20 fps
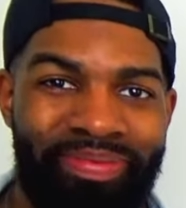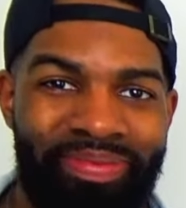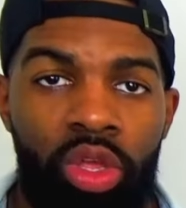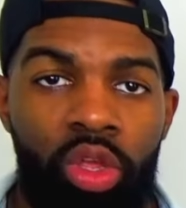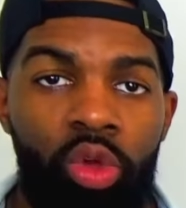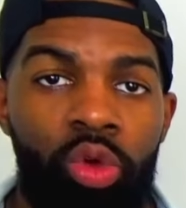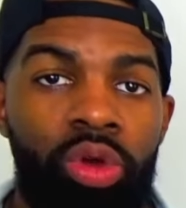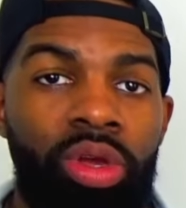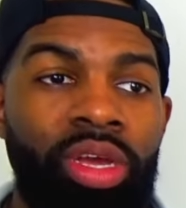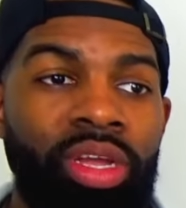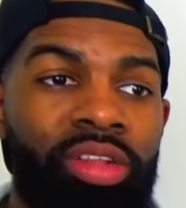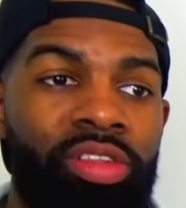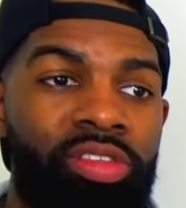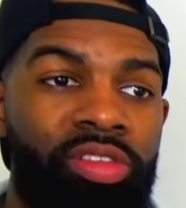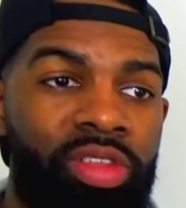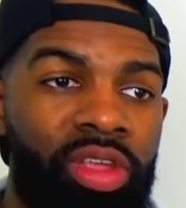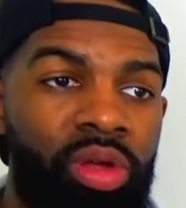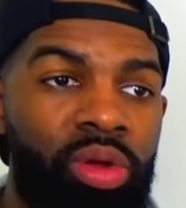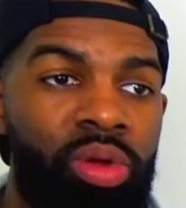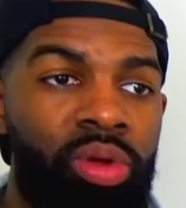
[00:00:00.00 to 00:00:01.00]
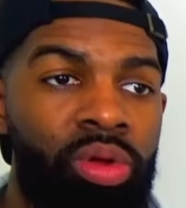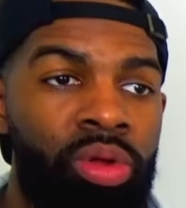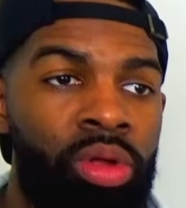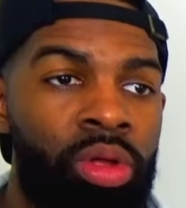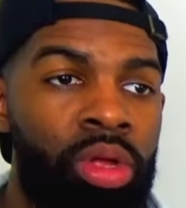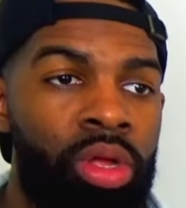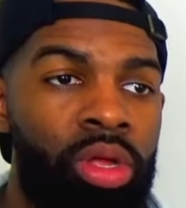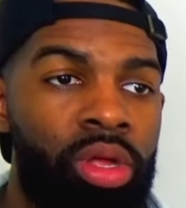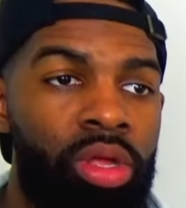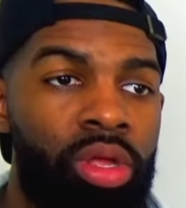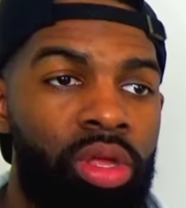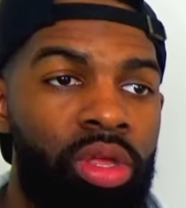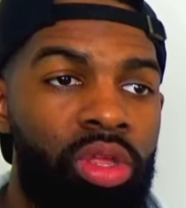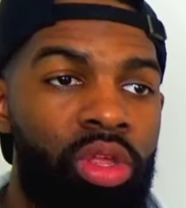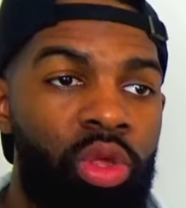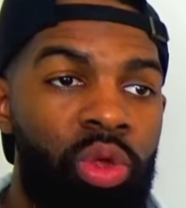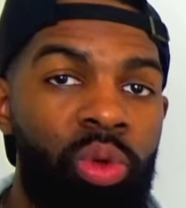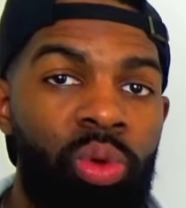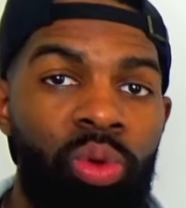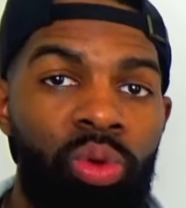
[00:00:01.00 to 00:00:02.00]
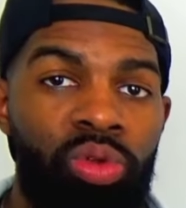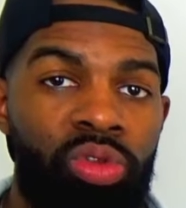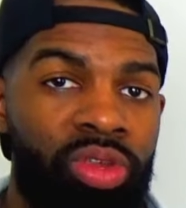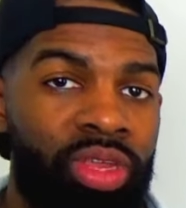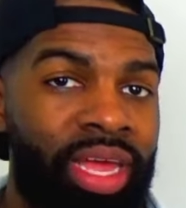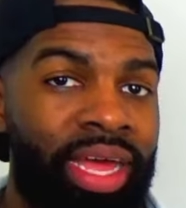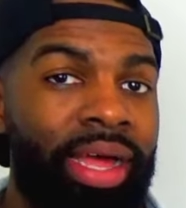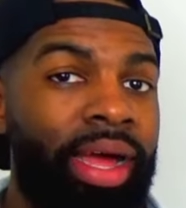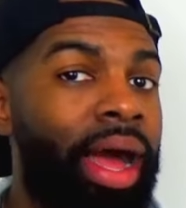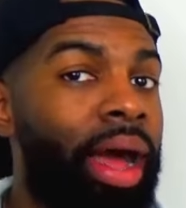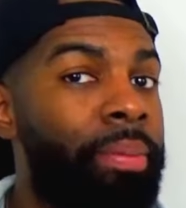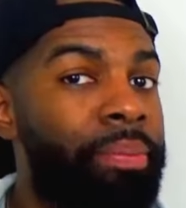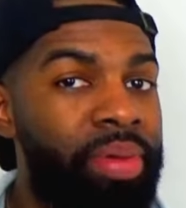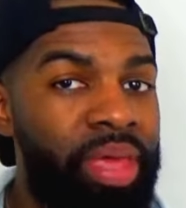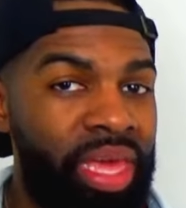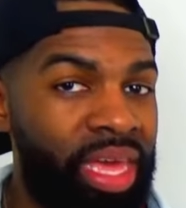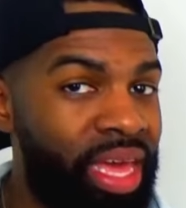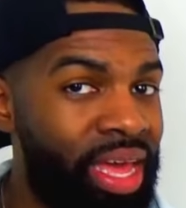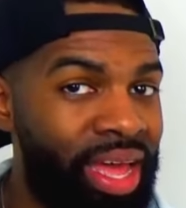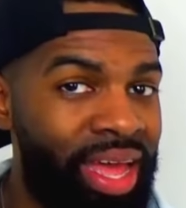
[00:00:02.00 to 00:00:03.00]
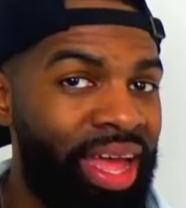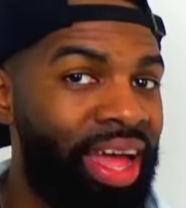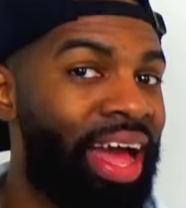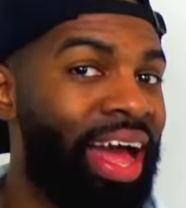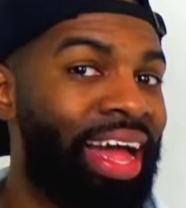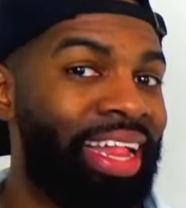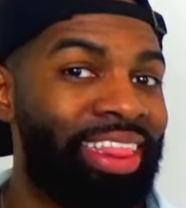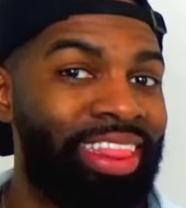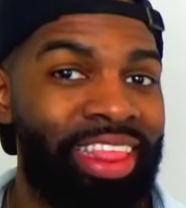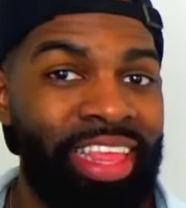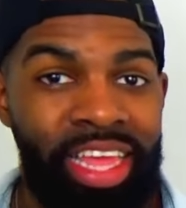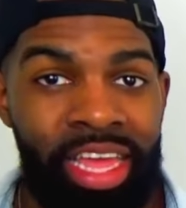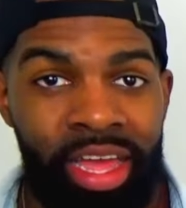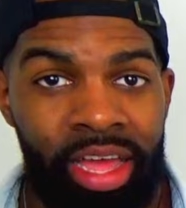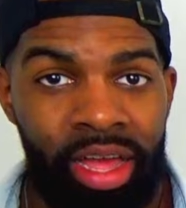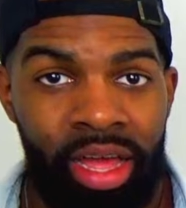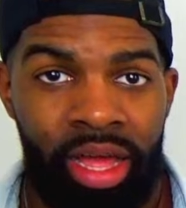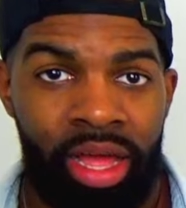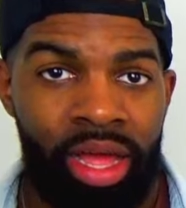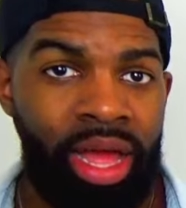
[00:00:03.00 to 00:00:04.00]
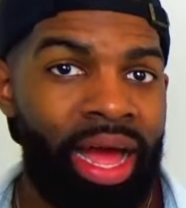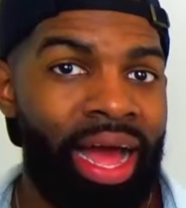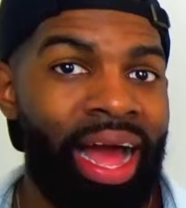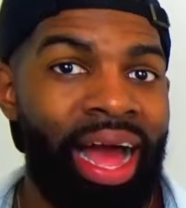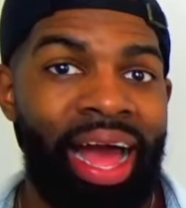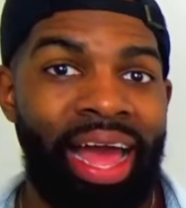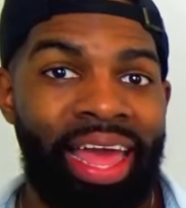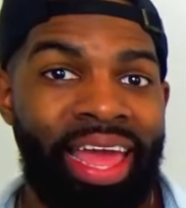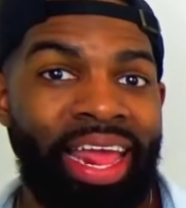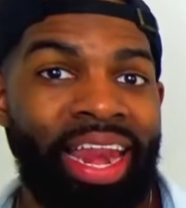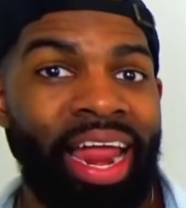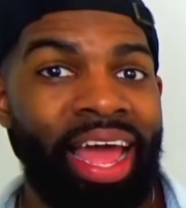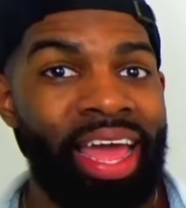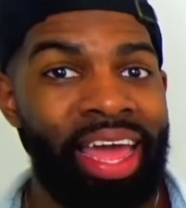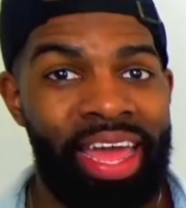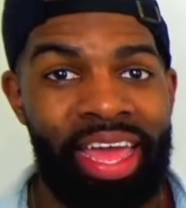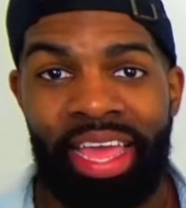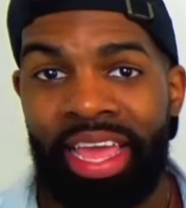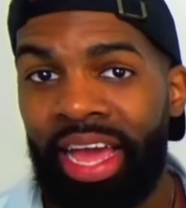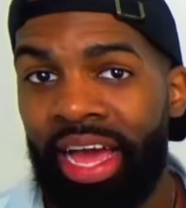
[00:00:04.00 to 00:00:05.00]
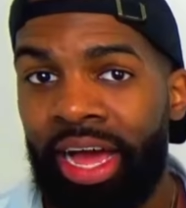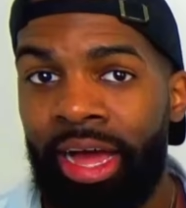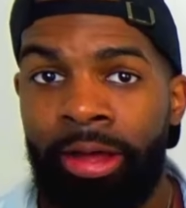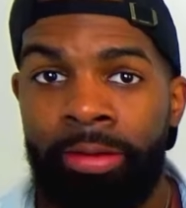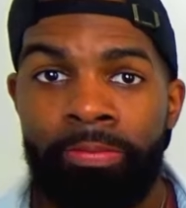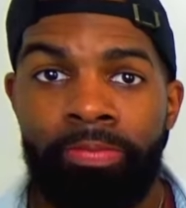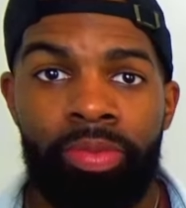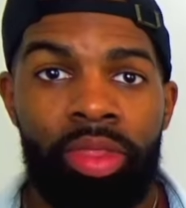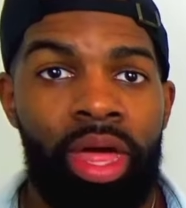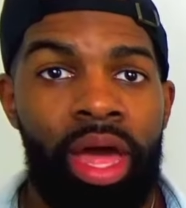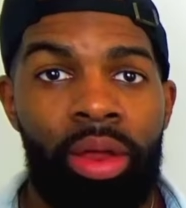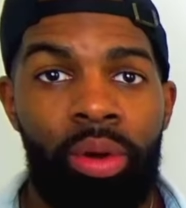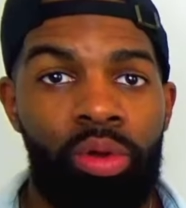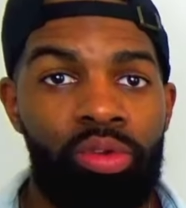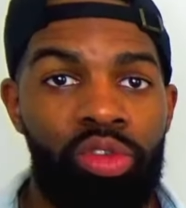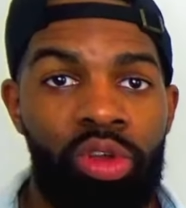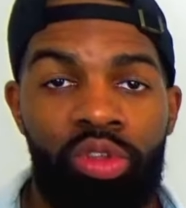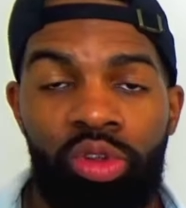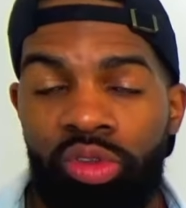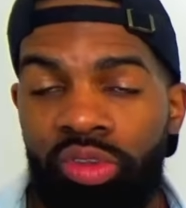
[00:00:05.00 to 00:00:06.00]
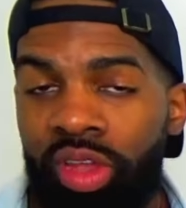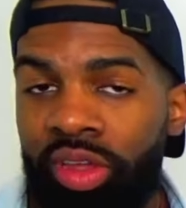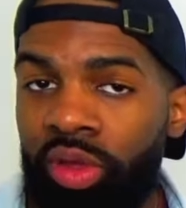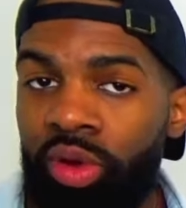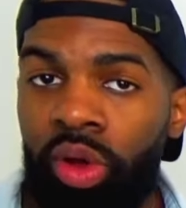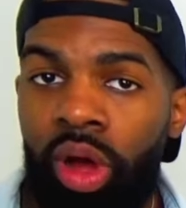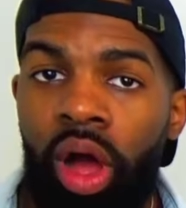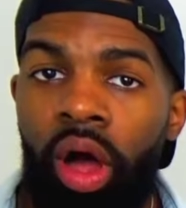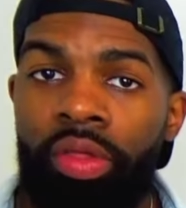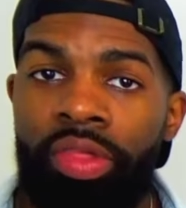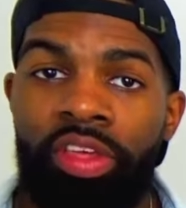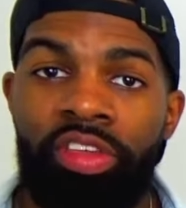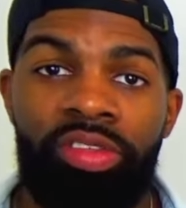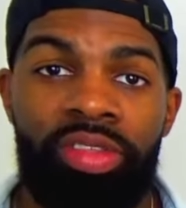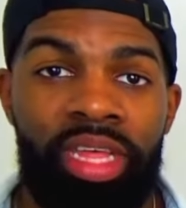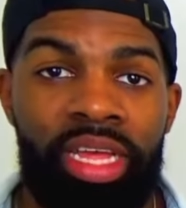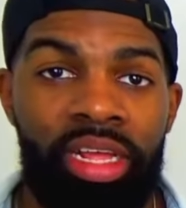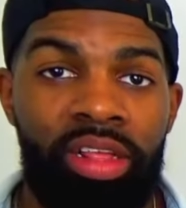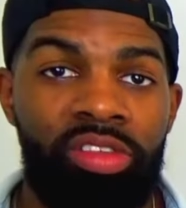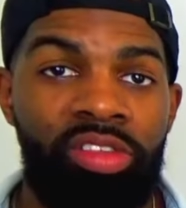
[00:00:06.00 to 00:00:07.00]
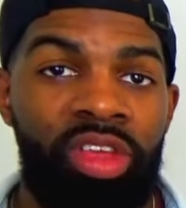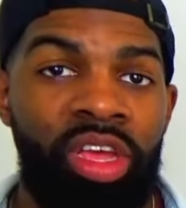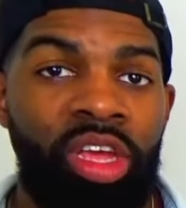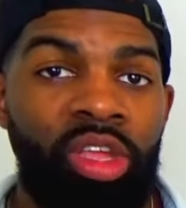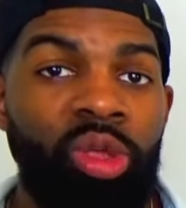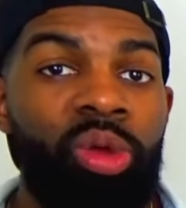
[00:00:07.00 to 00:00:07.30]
You can still use a mí, a ti, a él, a ella, a nosotros, like, all these things.